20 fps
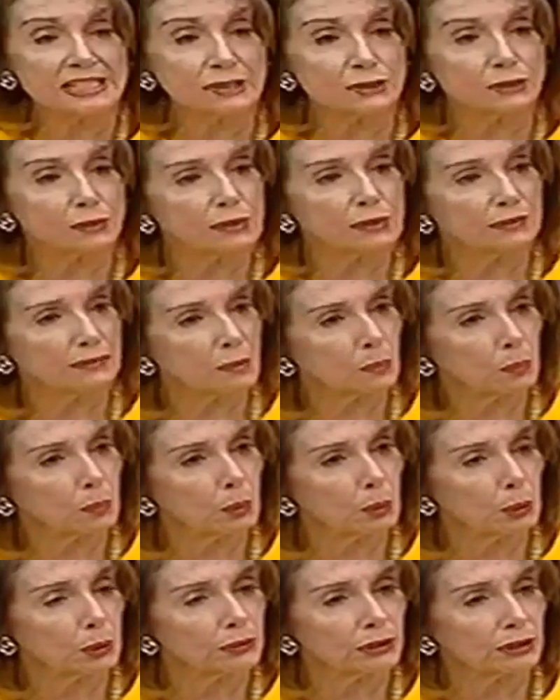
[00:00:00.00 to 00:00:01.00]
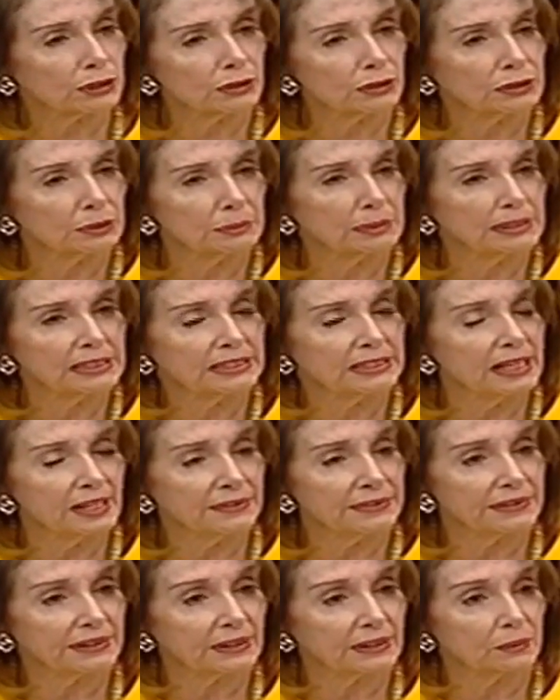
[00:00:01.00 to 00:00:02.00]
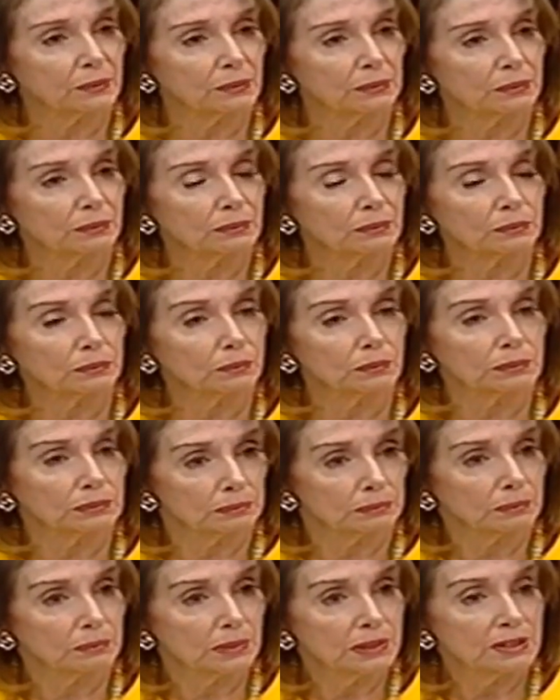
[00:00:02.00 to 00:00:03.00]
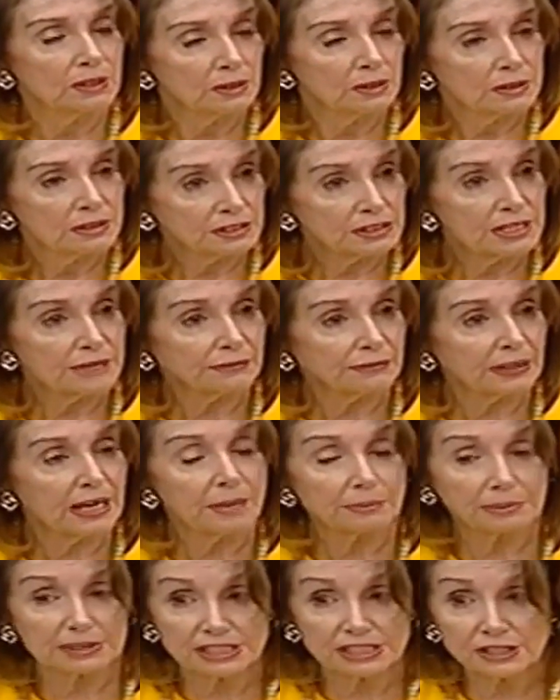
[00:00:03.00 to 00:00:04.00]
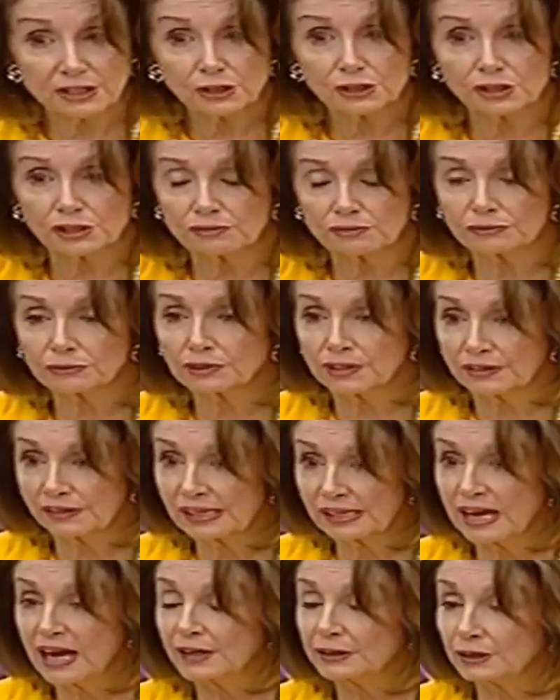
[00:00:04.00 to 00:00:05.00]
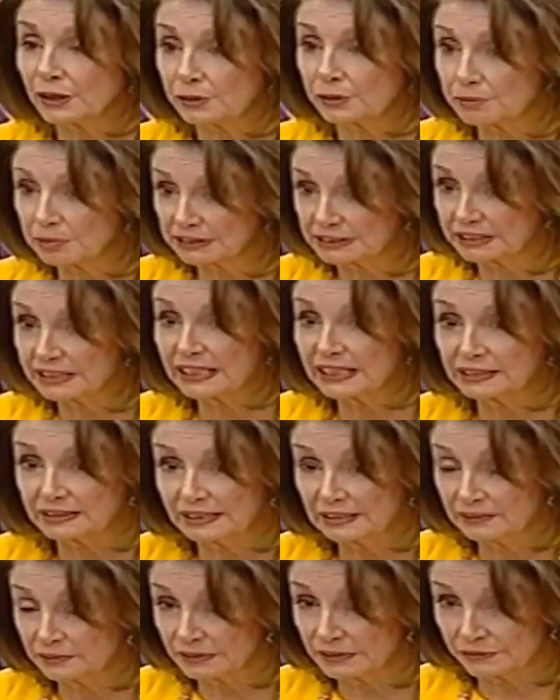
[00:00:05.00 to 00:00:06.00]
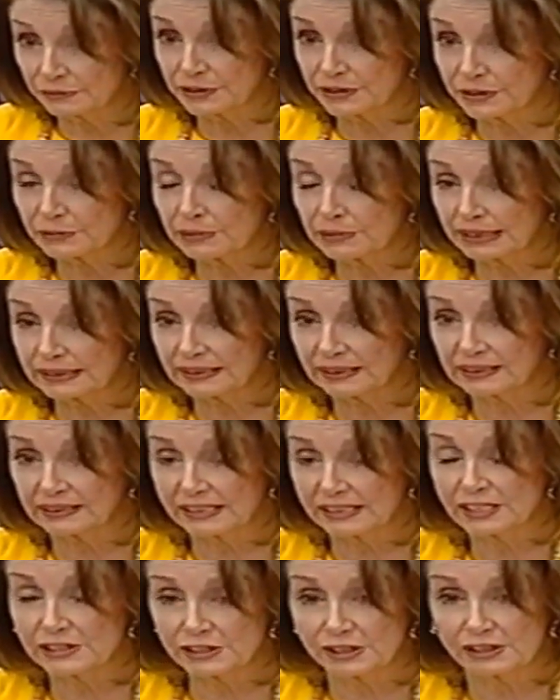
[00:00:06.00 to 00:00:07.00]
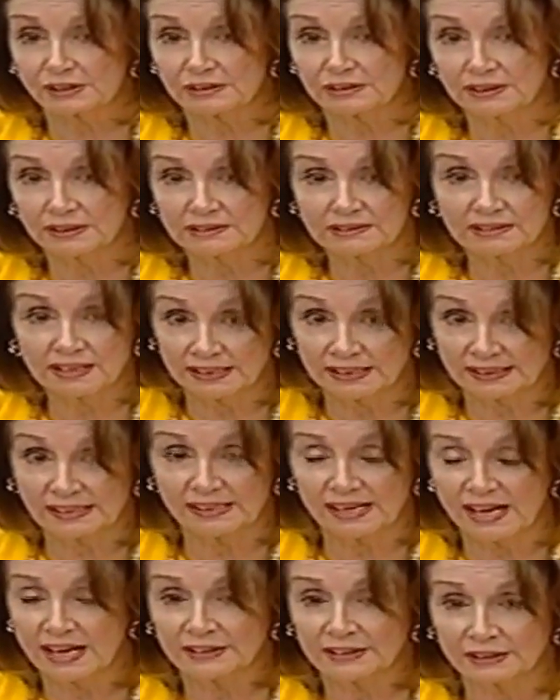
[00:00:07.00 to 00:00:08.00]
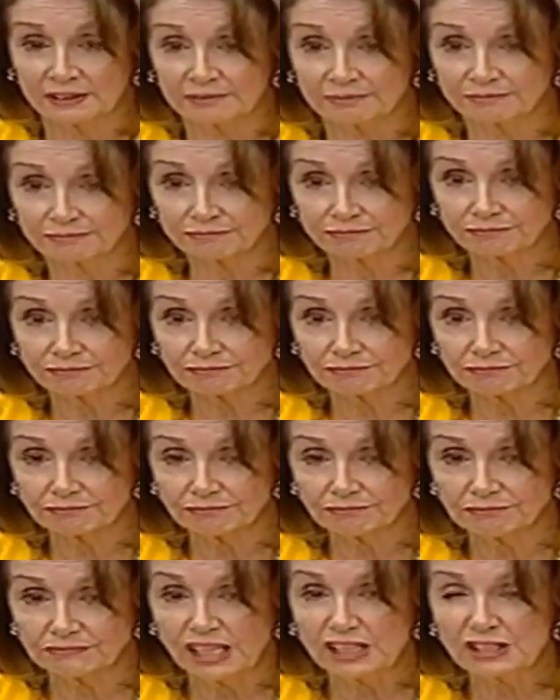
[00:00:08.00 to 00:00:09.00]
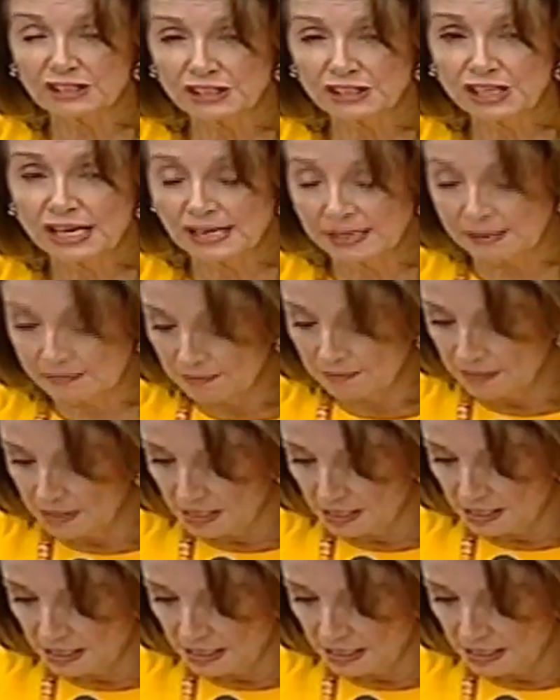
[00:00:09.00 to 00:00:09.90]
history of the world. There could be nothing. Stiff competition for the honor, but for the recognition, not an honor. A shame.